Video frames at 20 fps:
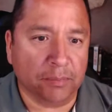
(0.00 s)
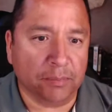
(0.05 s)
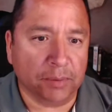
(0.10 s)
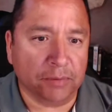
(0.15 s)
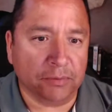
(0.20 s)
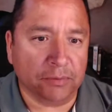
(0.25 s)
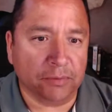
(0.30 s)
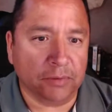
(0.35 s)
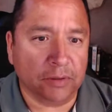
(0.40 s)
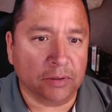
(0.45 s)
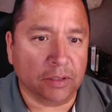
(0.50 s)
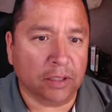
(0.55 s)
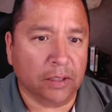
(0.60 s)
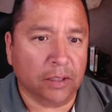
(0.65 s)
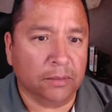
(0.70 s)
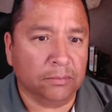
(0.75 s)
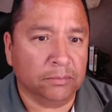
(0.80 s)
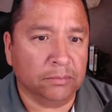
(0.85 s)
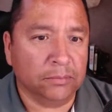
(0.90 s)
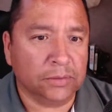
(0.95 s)
And
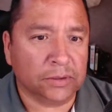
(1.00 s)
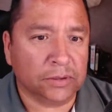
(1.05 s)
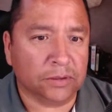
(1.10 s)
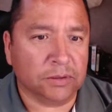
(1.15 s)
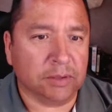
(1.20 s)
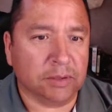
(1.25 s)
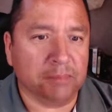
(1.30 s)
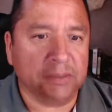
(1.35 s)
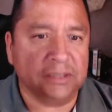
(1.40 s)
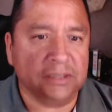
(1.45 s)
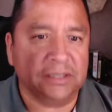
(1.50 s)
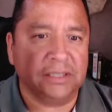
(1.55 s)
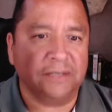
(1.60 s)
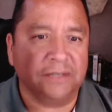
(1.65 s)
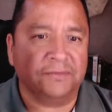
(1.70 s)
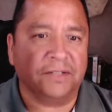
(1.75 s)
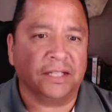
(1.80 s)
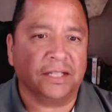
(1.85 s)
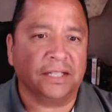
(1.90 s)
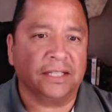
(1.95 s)
so let me see
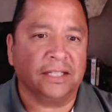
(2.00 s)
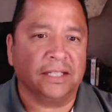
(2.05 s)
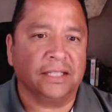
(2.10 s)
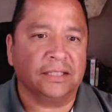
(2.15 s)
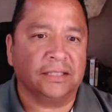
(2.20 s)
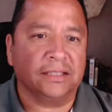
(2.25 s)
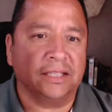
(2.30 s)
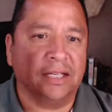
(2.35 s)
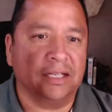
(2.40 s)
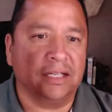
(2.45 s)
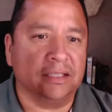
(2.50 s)
if I can get that.